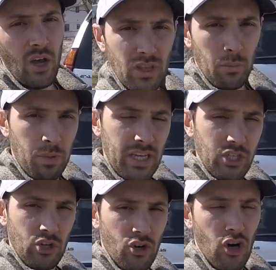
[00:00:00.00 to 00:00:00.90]
with the piece
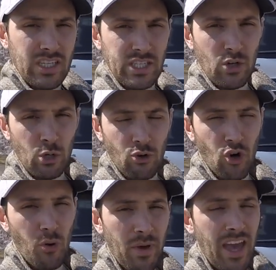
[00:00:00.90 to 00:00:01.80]
across still in
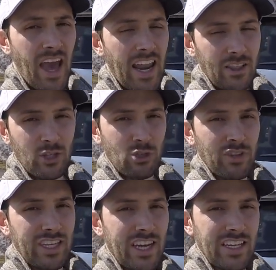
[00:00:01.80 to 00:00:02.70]
chrome, and it looks
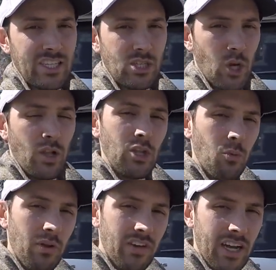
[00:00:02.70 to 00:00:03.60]
really nice. So a little
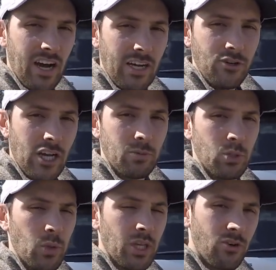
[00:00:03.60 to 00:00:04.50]
bit of a contrast
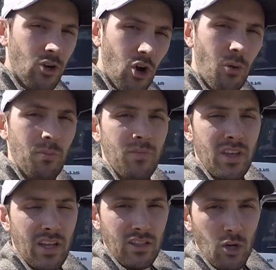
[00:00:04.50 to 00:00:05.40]
between the chrome,
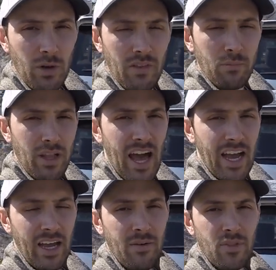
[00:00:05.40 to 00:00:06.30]
a little bit of the
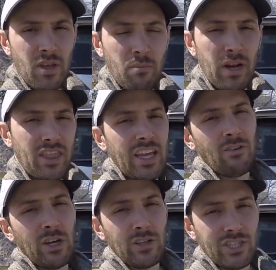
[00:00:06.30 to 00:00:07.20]
black, but I think it
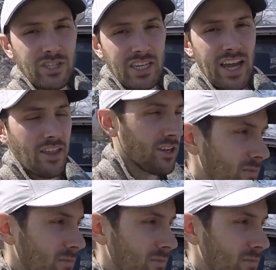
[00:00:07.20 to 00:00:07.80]
really looks good together.